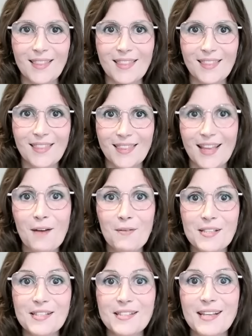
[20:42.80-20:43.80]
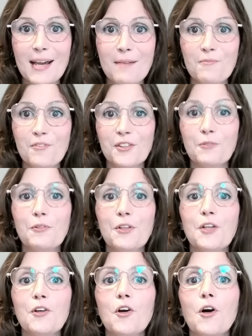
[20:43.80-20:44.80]
Now it's time for the real
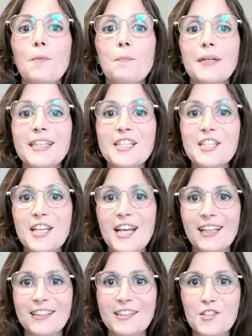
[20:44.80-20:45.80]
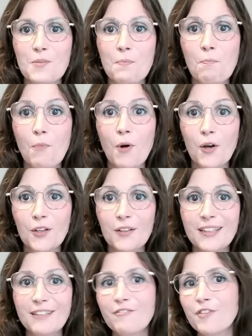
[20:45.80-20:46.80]
company challenge,
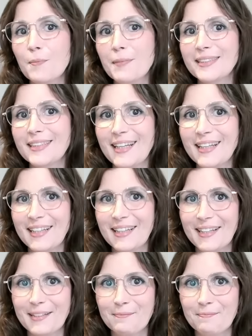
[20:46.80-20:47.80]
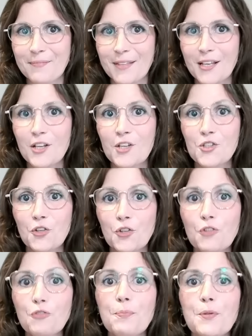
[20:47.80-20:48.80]
modeling from a 10K. So
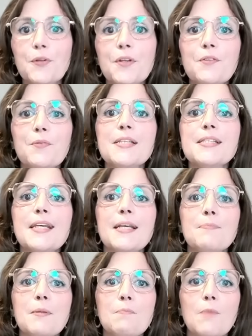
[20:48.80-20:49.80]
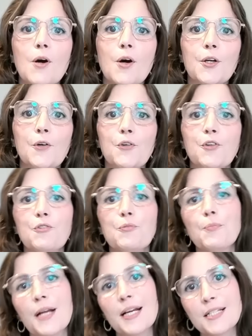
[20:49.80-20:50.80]
you've built a three-statement model, you've
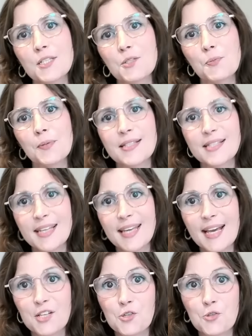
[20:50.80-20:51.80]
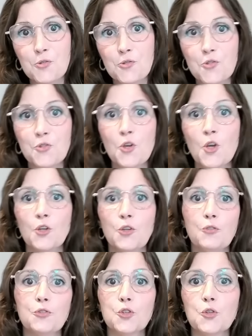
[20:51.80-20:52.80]
practiced with schedules,
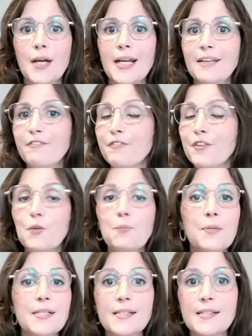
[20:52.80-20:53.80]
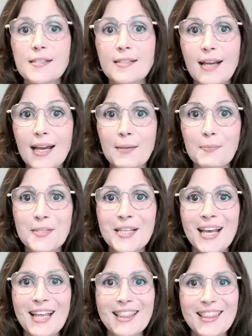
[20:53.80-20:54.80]
you've tried a few business types.
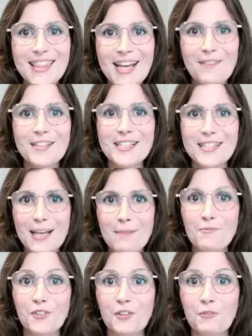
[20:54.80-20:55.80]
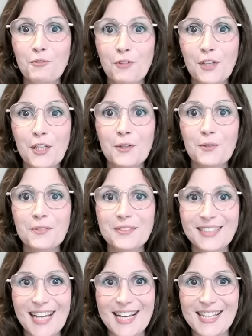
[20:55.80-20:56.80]
Now it's time for the real
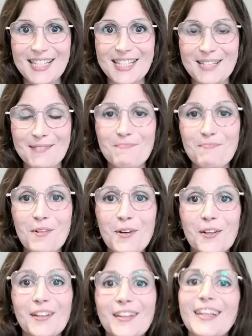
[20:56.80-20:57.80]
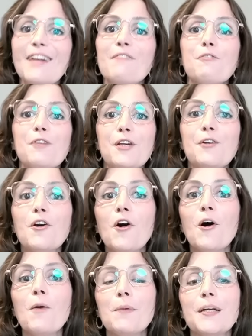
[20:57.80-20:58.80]
test, modeling a real
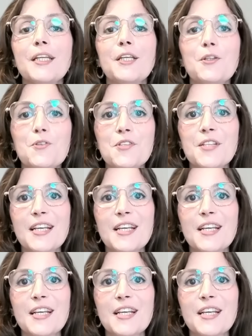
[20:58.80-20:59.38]
company using its